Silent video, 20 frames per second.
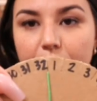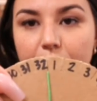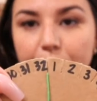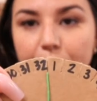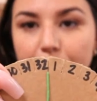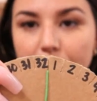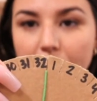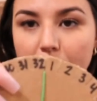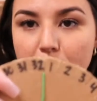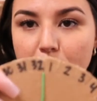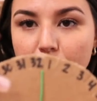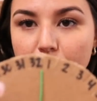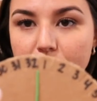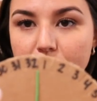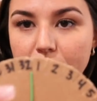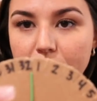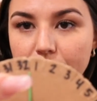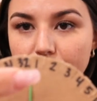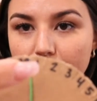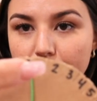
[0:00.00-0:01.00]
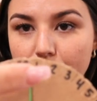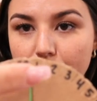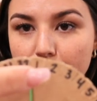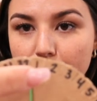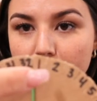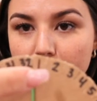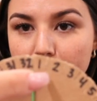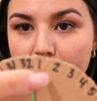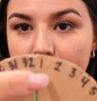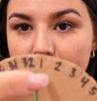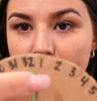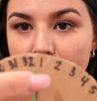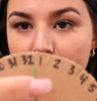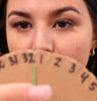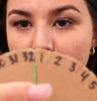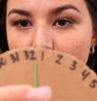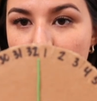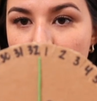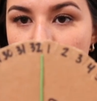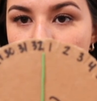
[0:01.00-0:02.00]
I moved it up from up here
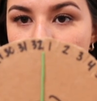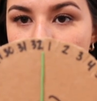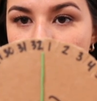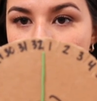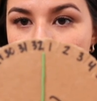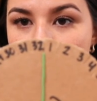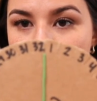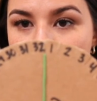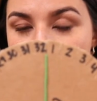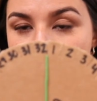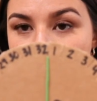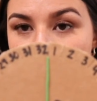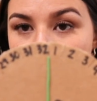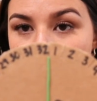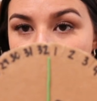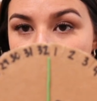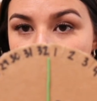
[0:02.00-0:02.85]
and down.